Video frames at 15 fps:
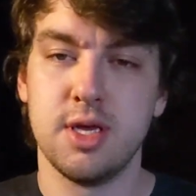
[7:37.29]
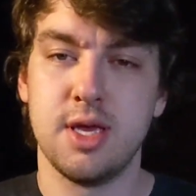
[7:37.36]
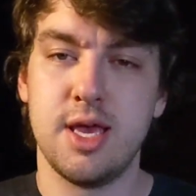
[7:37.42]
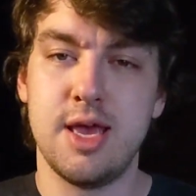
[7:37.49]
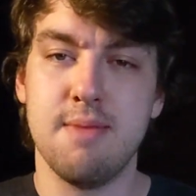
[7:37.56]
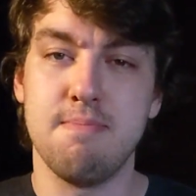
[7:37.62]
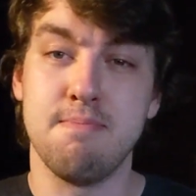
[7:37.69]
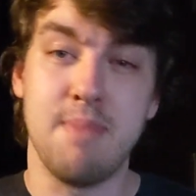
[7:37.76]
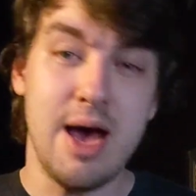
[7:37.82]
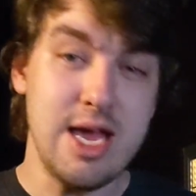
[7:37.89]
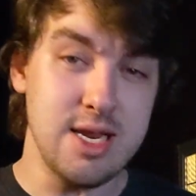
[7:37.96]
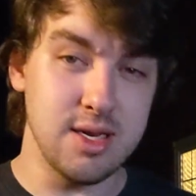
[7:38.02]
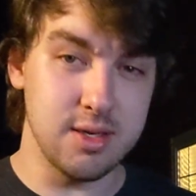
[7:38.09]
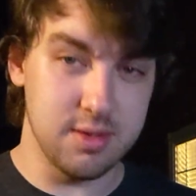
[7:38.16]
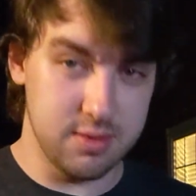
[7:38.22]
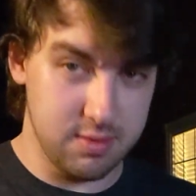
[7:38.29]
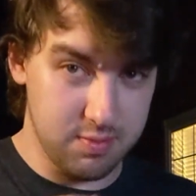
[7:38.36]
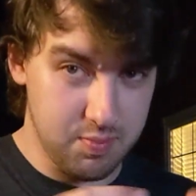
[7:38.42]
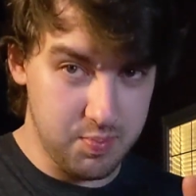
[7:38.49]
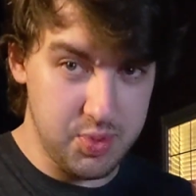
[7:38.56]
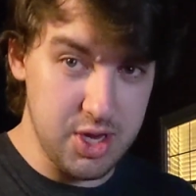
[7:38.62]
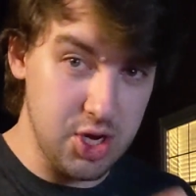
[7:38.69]
it might
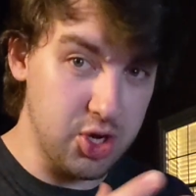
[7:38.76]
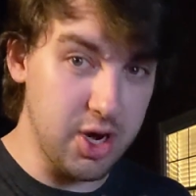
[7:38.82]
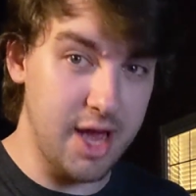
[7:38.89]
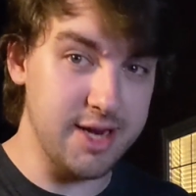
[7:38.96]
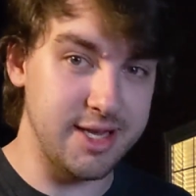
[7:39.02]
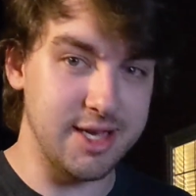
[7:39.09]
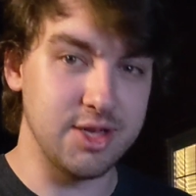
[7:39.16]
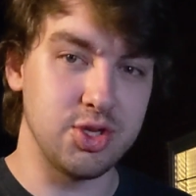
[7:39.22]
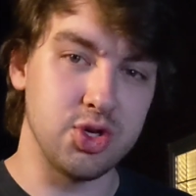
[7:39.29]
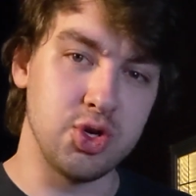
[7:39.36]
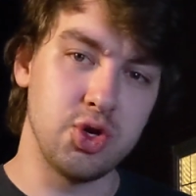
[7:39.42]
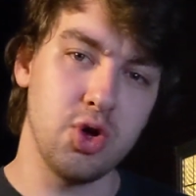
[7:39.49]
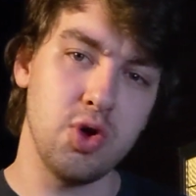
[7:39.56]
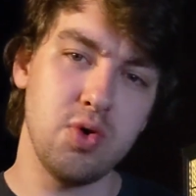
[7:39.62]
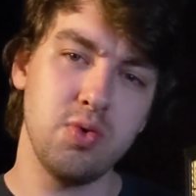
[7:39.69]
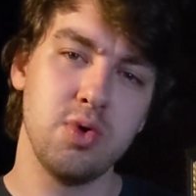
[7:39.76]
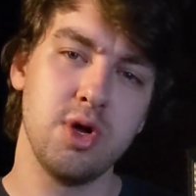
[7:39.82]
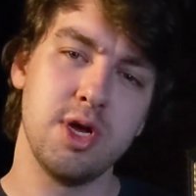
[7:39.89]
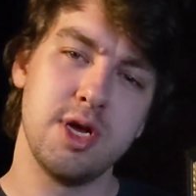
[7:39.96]
be a good idea to go